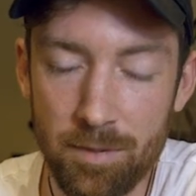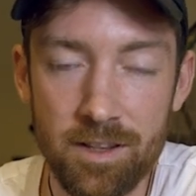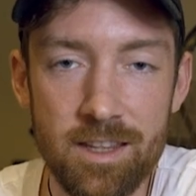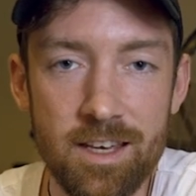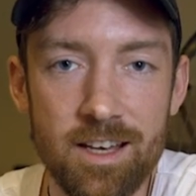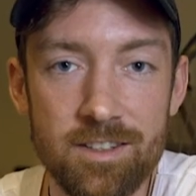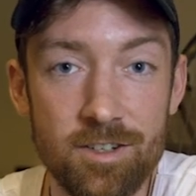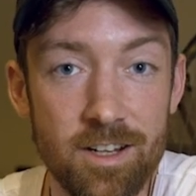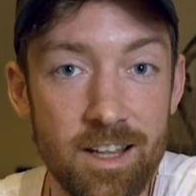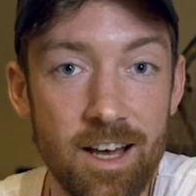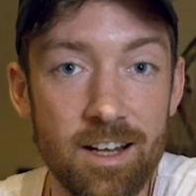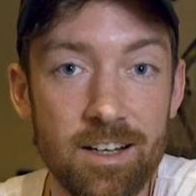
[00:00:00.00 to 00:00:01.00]
But the answer
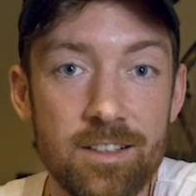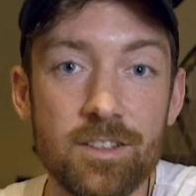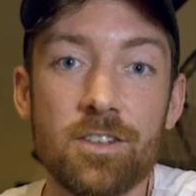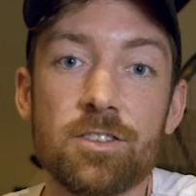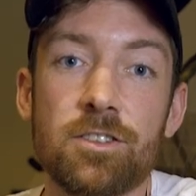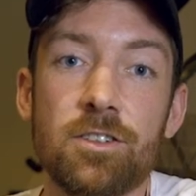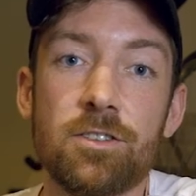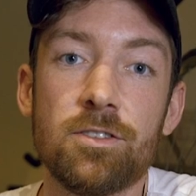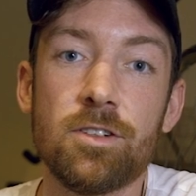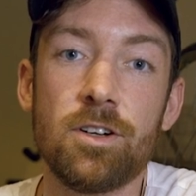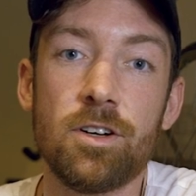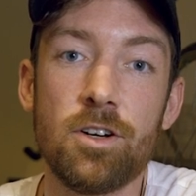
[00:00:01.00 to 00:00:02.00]
to that is
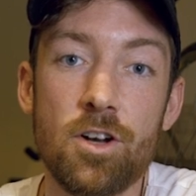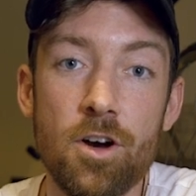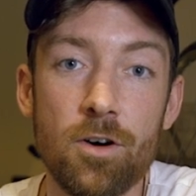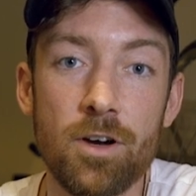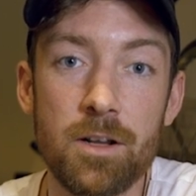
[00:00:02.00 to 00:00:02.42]
also no.